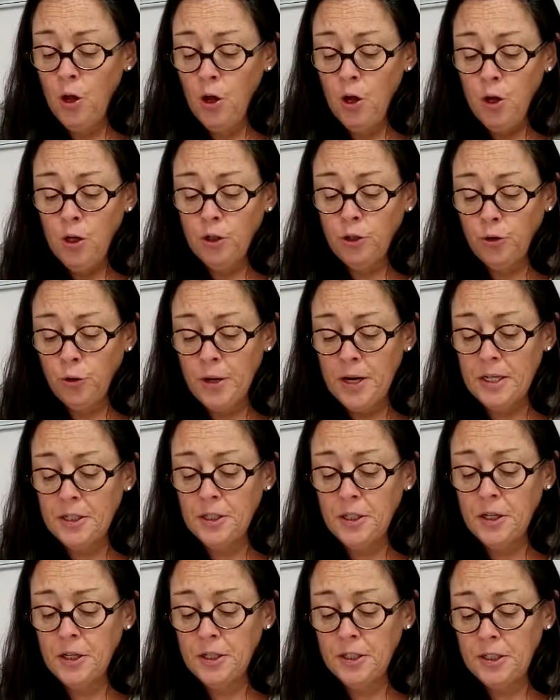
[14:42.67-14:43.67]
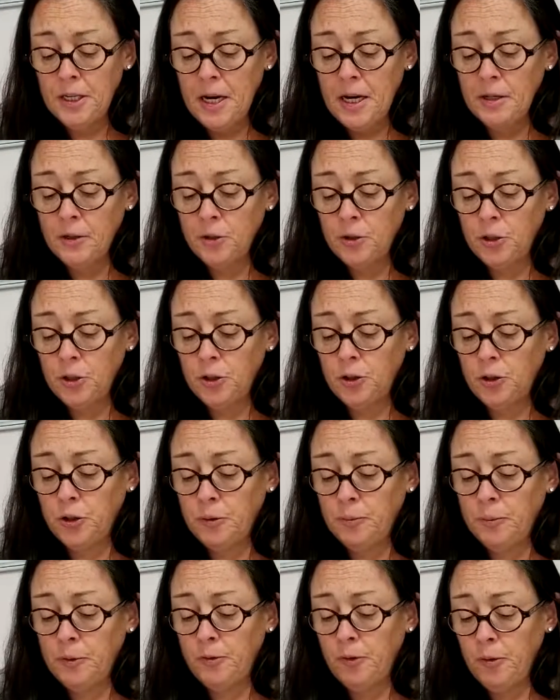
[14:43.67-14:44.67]
Trays and container
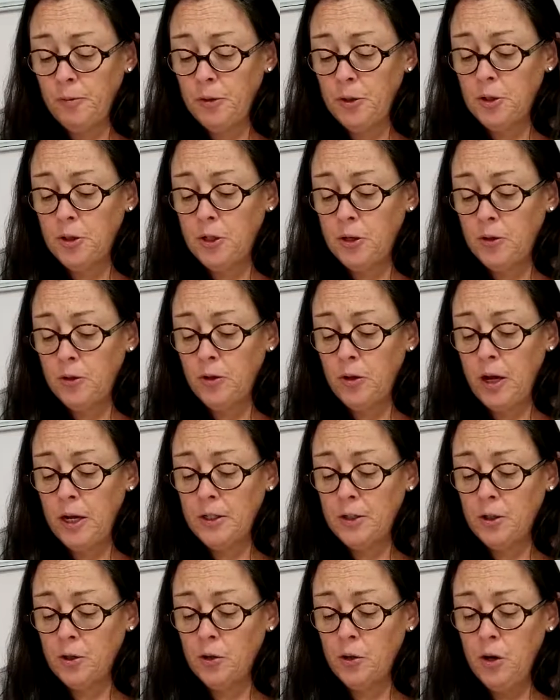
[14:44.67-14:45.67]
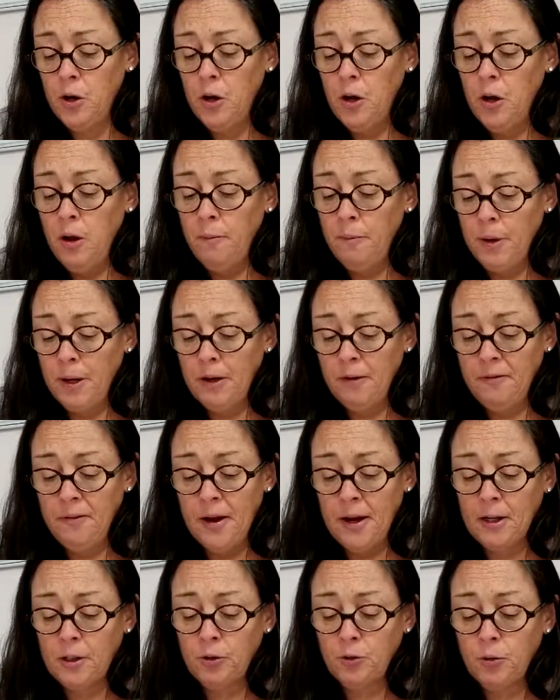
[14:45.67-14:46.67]
systems from the sterilizer
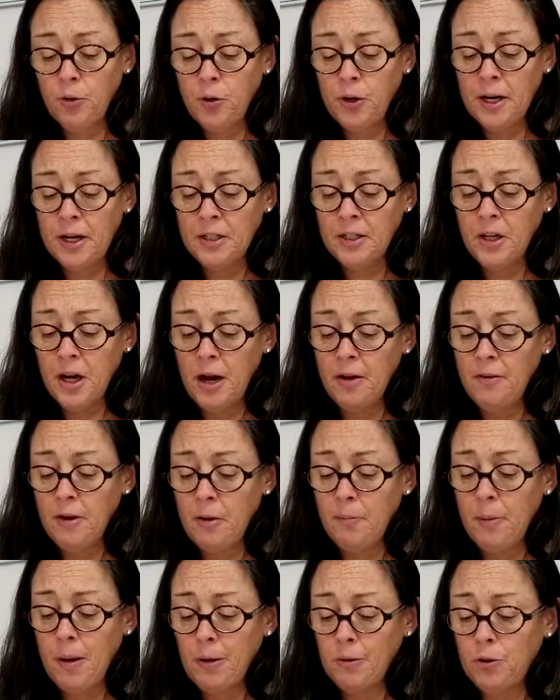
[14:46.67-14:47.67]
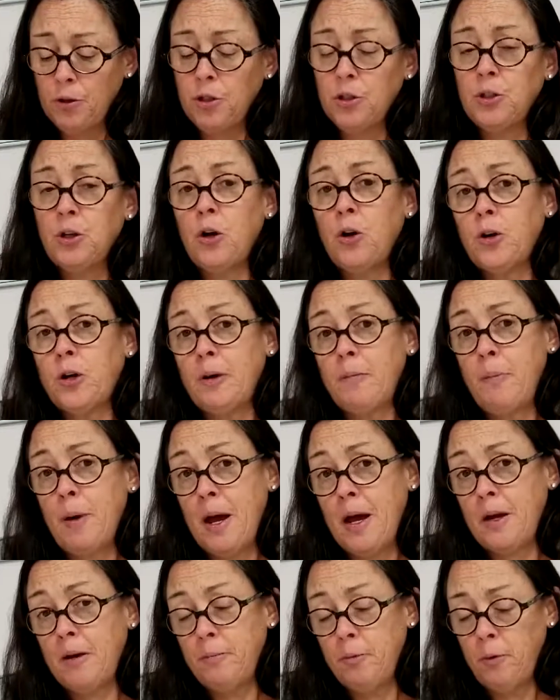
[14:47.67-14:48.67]
manufacturer and Tyvek pouches are
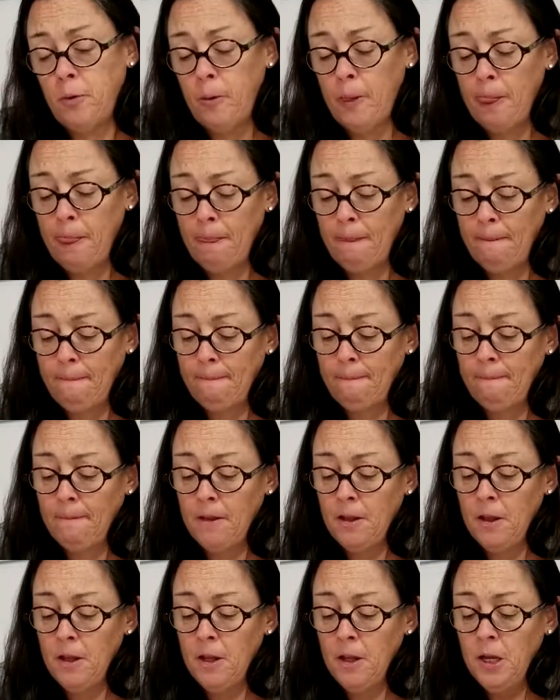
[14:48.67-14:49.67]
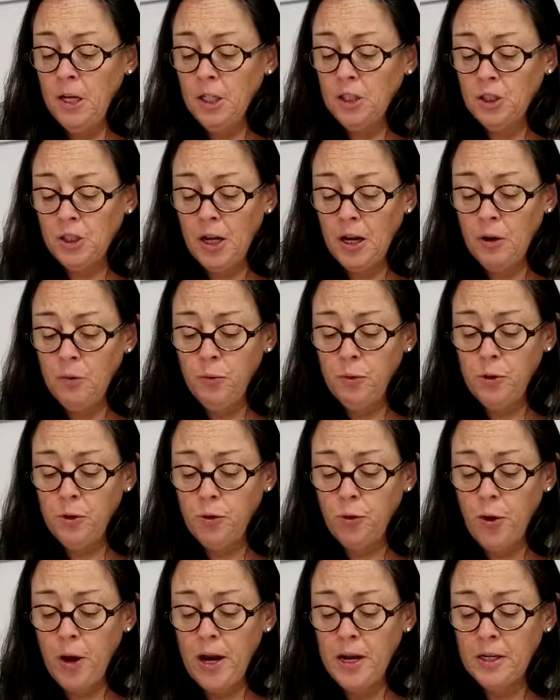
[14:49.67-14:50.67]
compatible. Check with
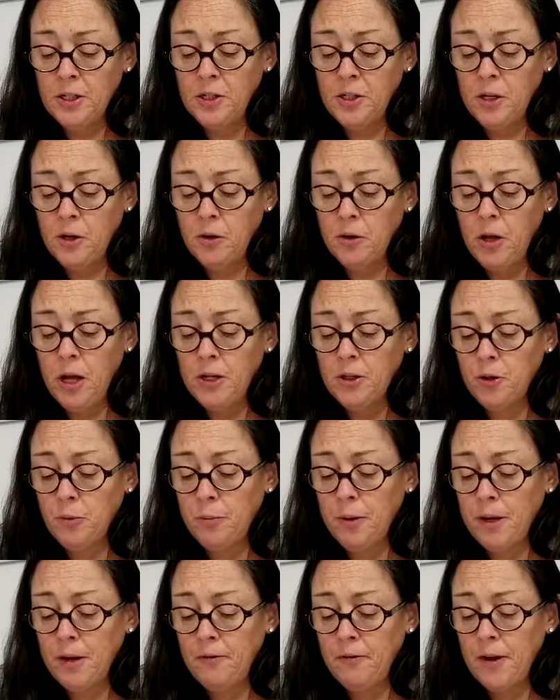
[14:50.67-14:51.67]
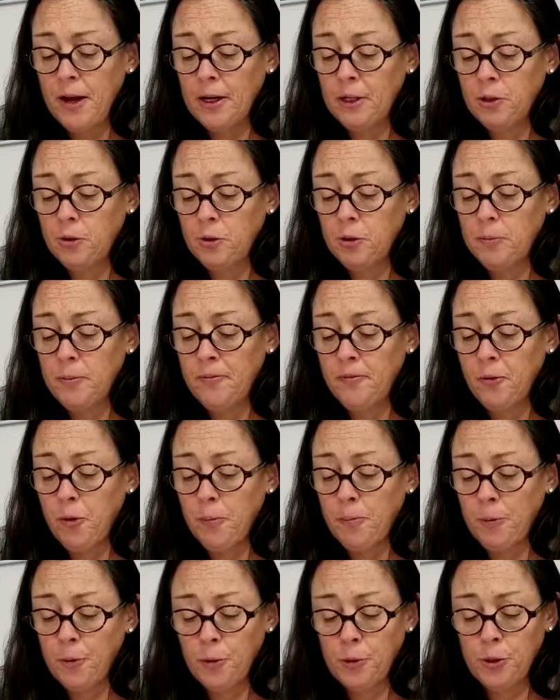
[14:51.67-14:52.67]
tray and sterilizer manufacturers before
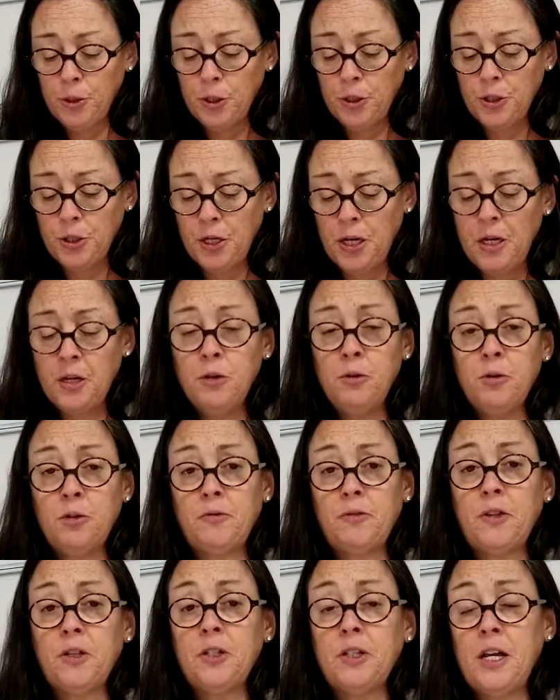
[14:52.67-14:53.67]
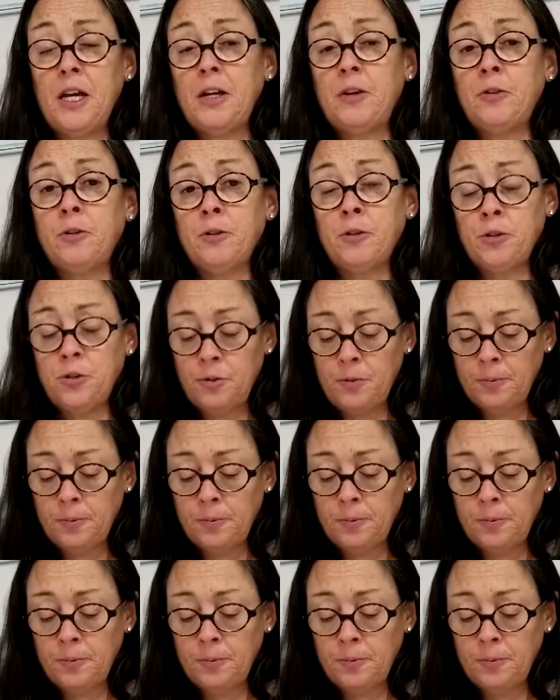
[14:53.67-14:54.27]
purchase and use of containers.